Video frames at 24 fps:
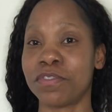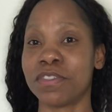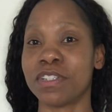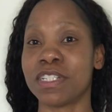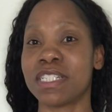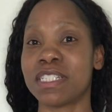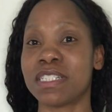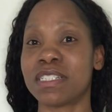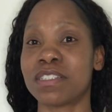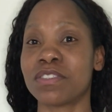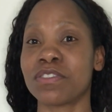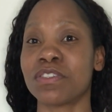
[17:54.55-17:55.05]

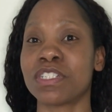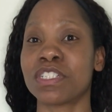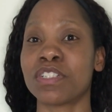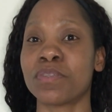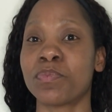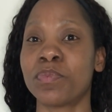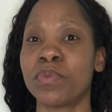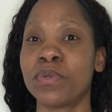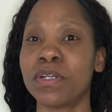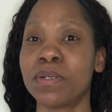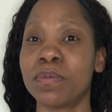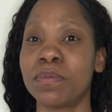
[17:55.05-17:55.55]
this sort of
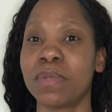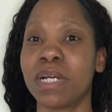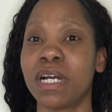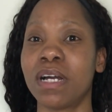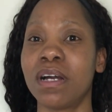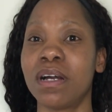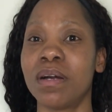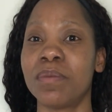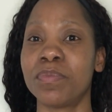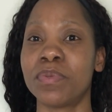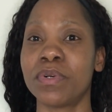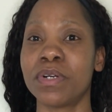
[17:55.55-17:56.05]

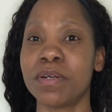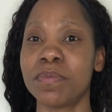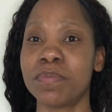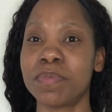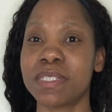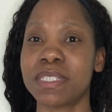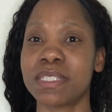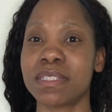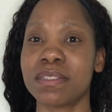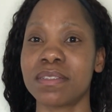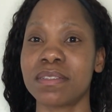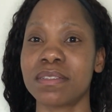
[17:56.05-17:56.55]

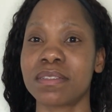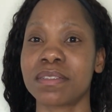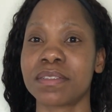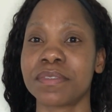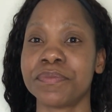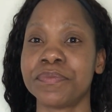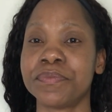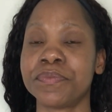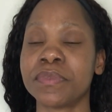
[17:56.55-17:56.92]
purposes.